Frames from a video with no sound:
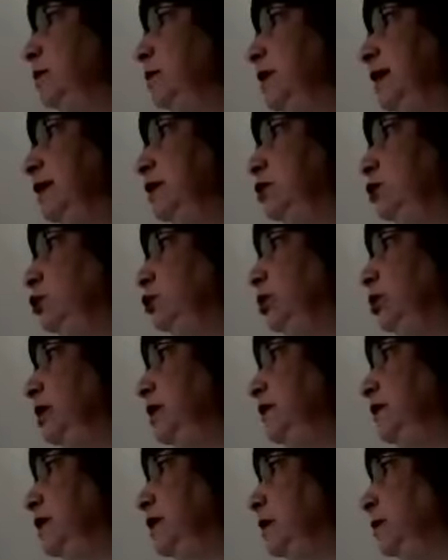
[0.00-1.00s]
minus
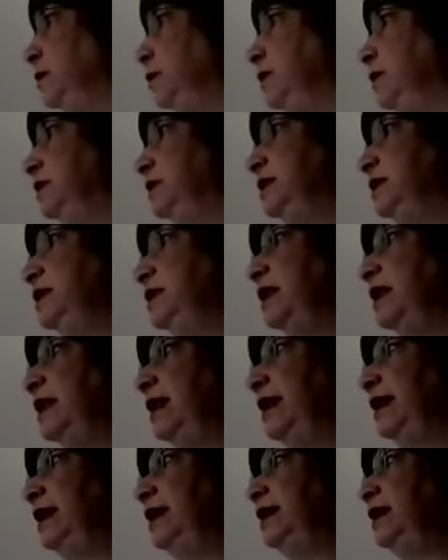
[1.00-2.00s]
12r plus
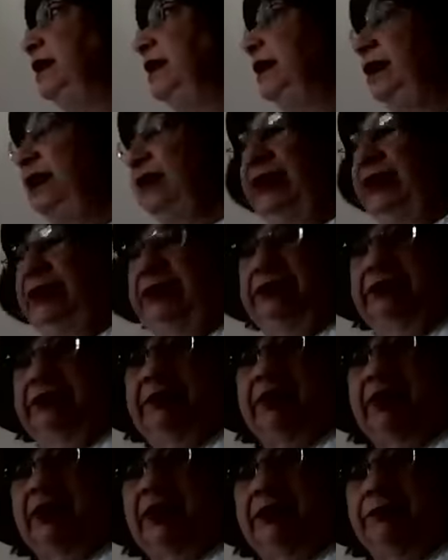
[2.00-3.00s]
9
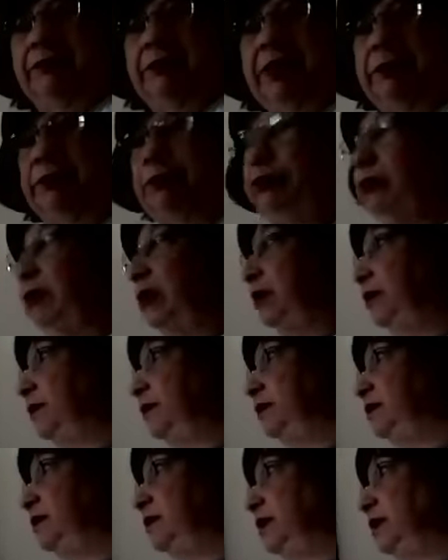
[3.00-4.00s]
inside my
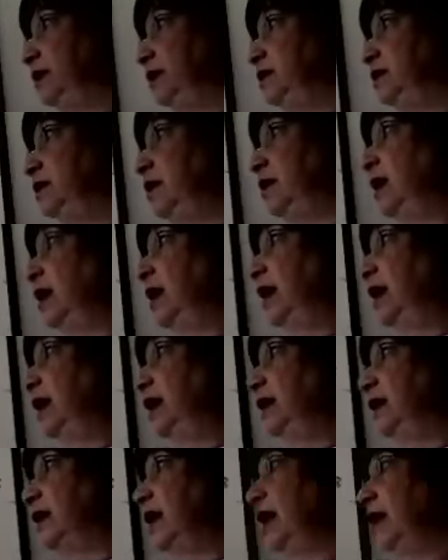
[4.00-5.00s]
parentheses,
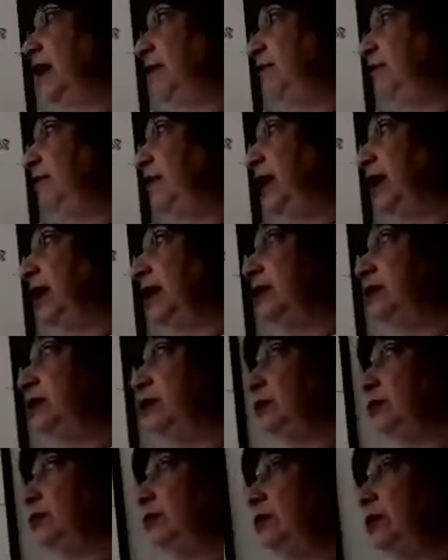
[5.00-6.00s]
and a common
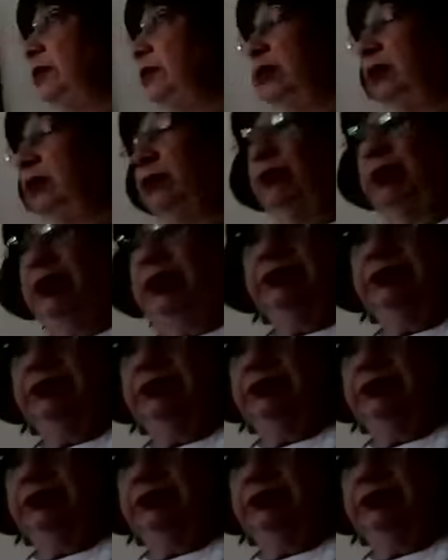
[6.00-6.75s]
factor, the greatest